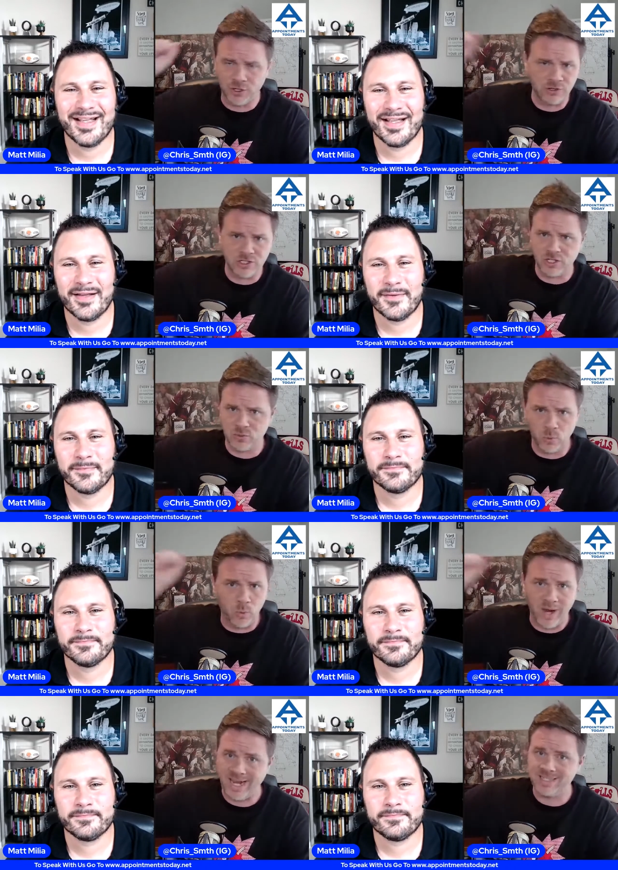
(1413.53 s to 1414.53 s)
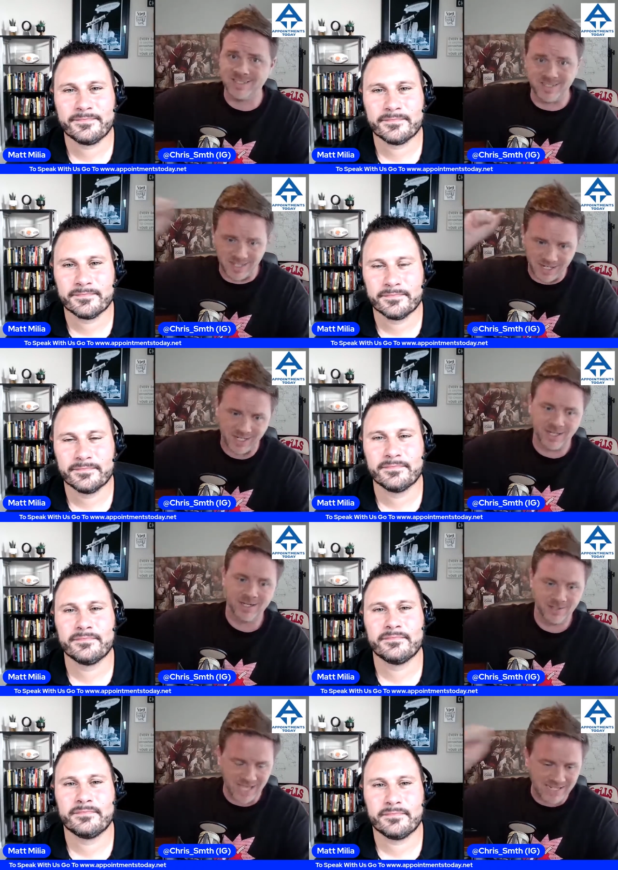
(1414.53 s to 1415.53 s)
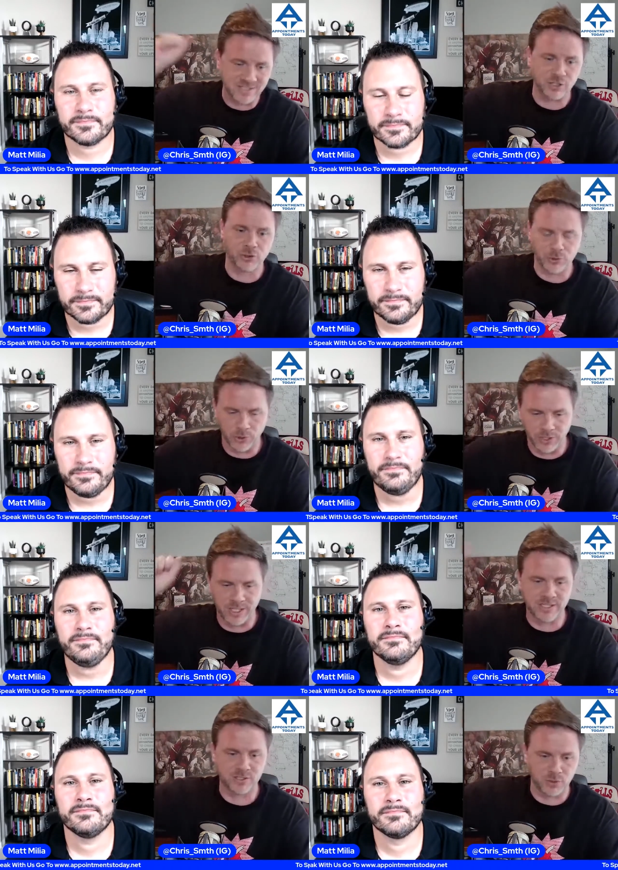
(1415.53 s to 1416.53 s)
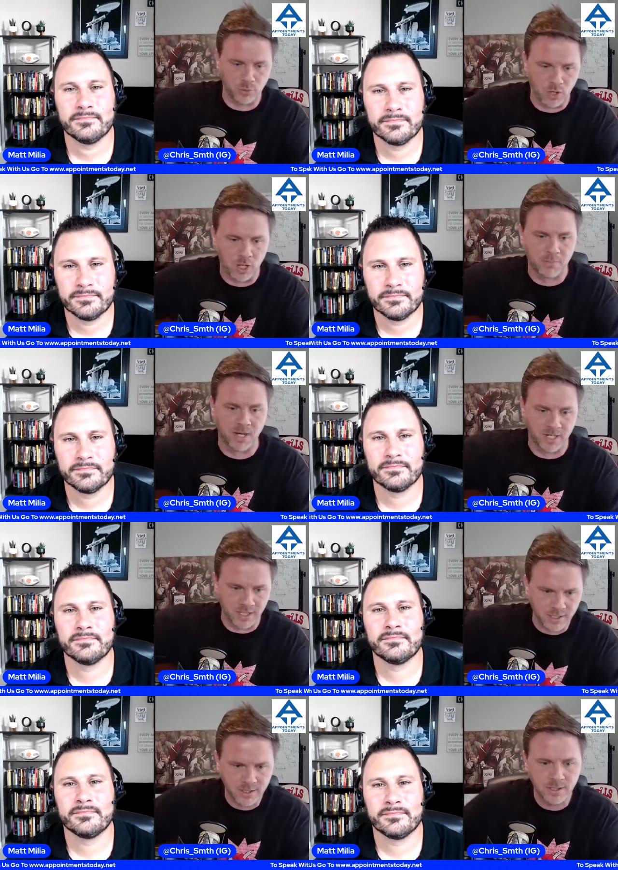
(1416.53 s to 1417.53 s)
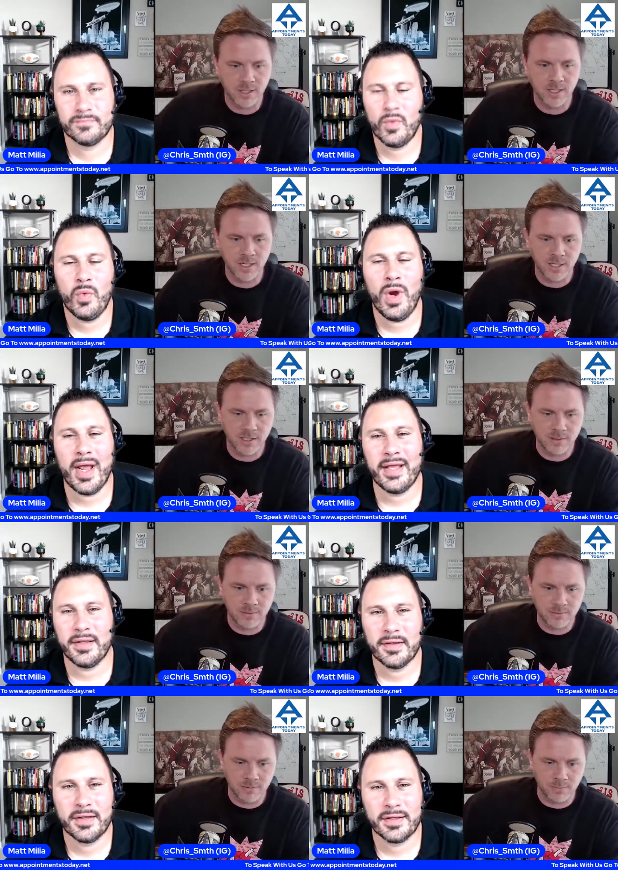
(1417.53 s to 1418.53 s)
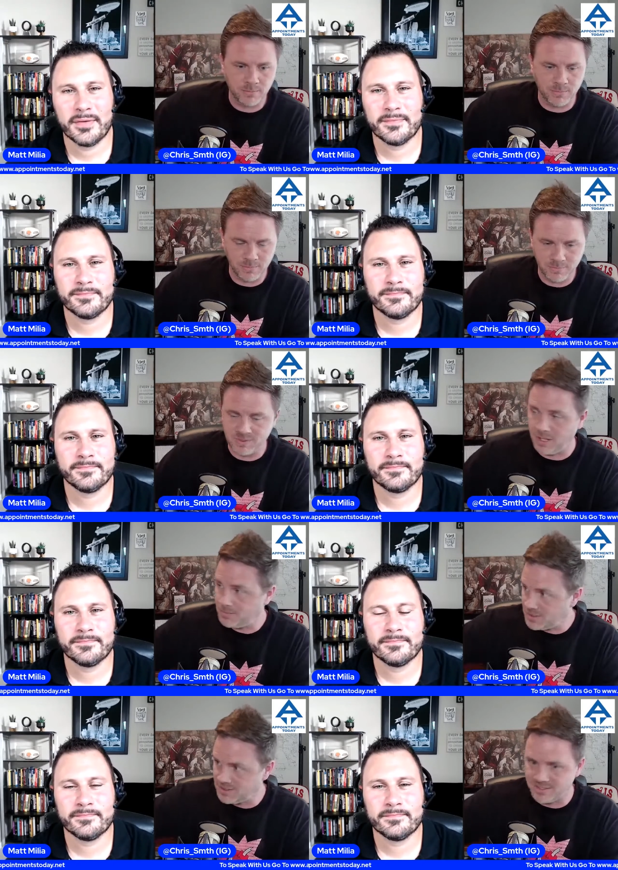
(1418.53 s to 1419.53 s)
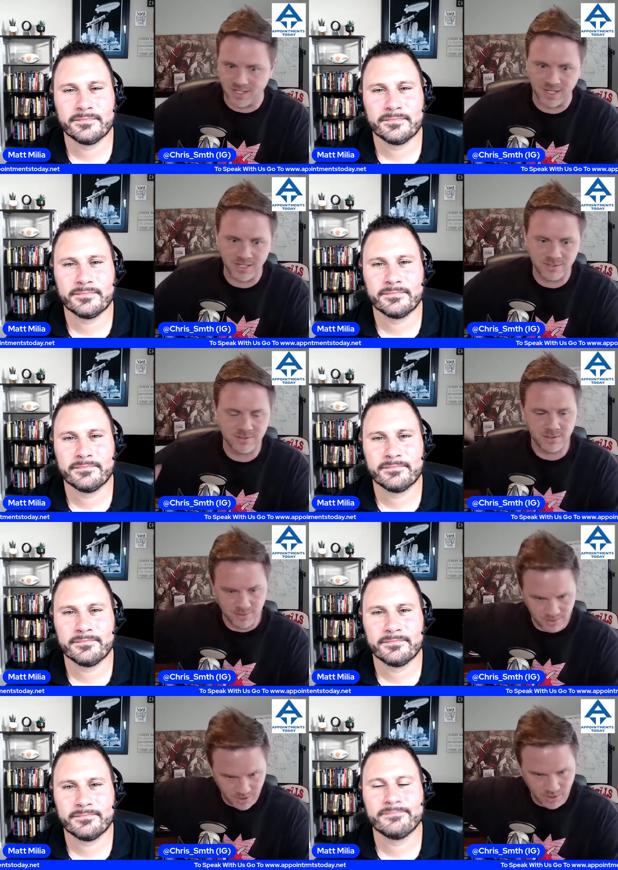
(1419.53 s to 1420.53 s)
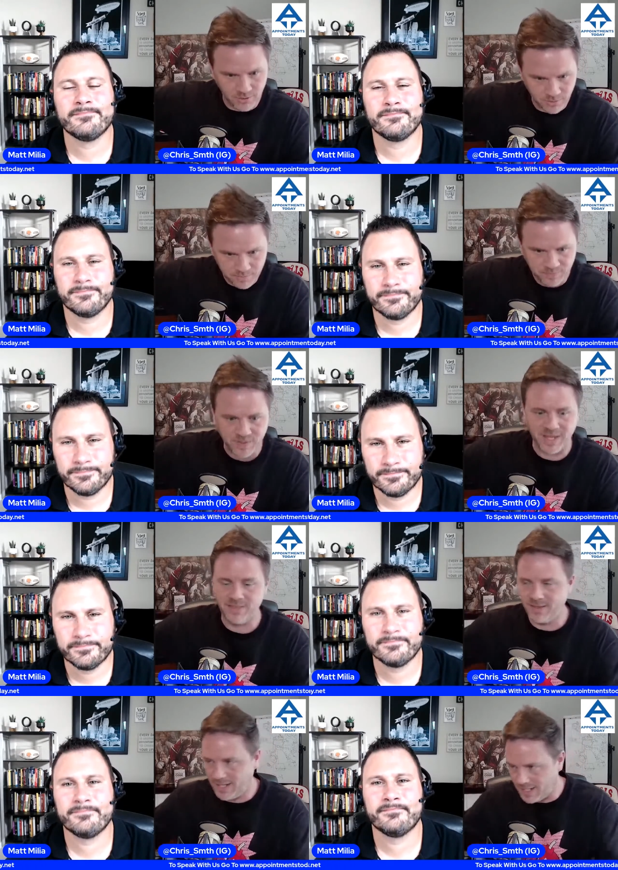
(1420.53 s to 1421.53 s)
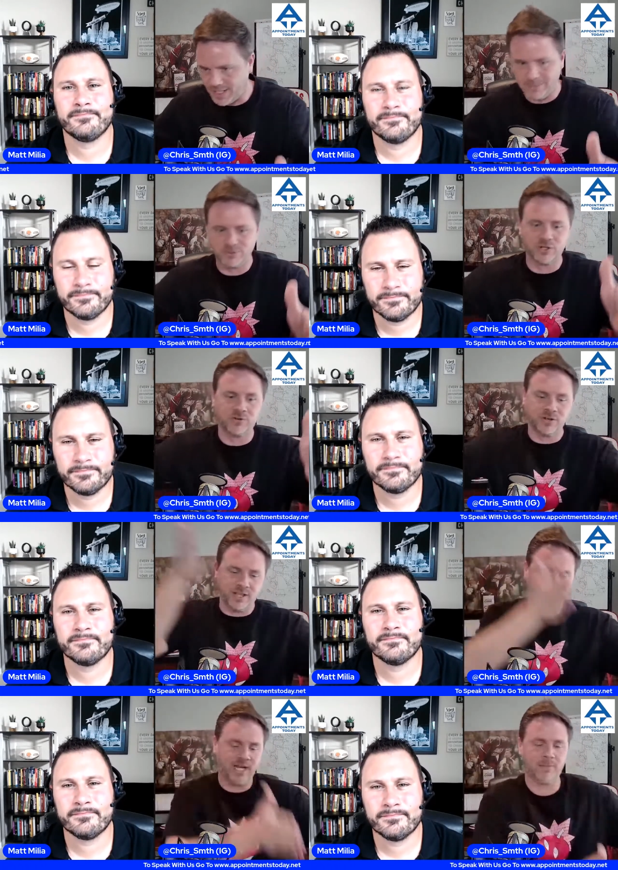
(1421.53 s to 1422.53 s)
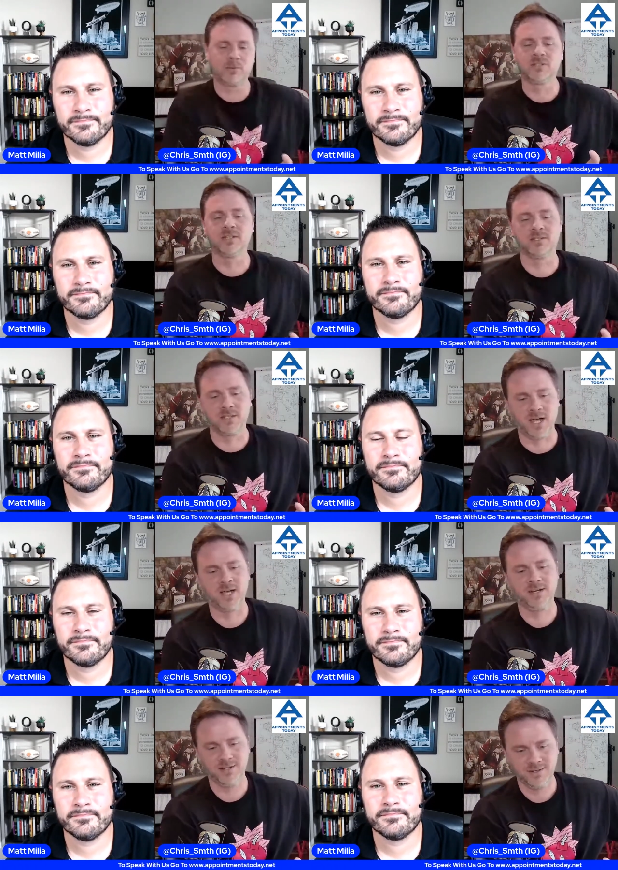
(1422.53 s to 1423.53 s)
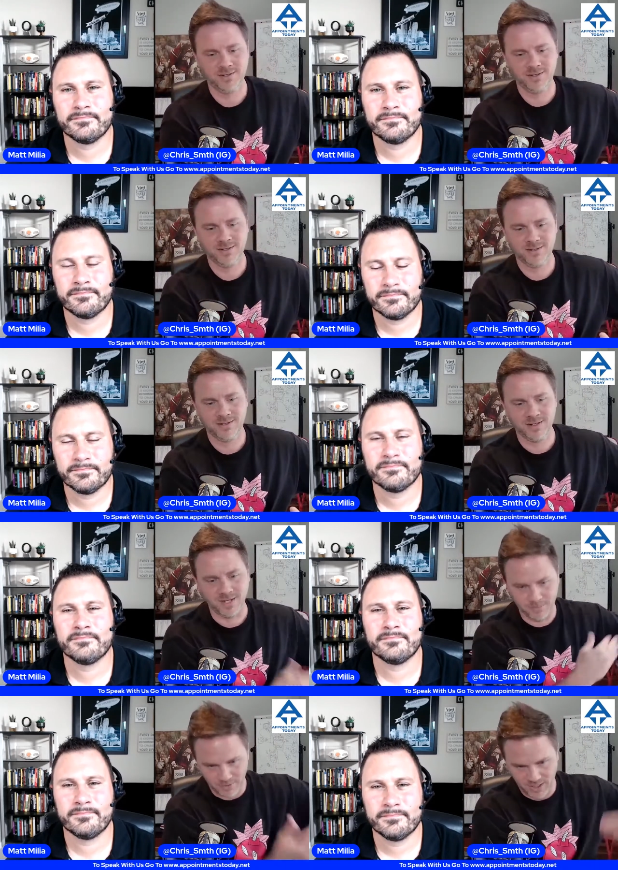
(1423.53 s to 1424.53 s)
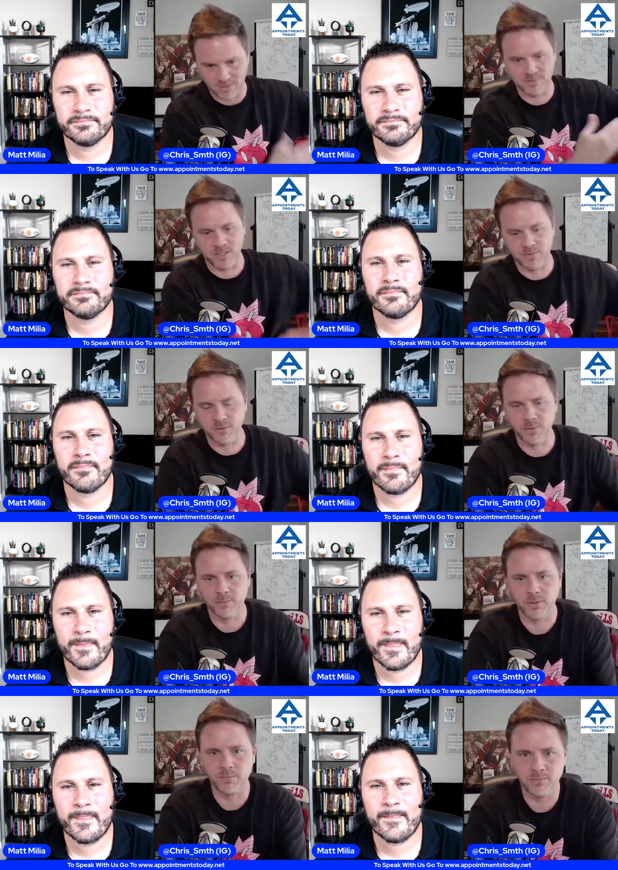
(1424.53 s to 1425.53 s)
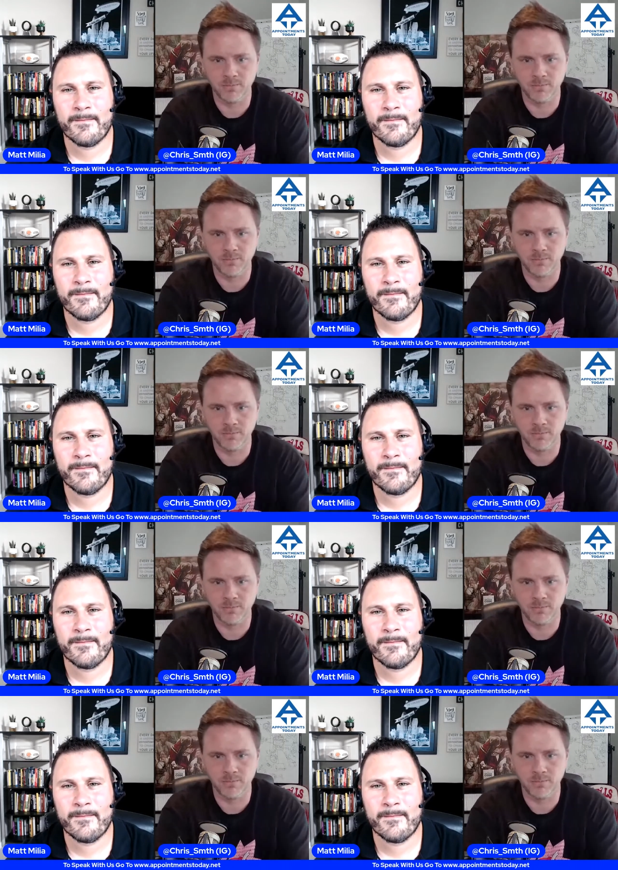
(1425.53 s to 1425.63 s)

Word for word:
Speaker 1: you're just wasting. That's your throw it against the wall money. Right. Something sticks, you know, and then it comes over to the 80% side and it becomes something we put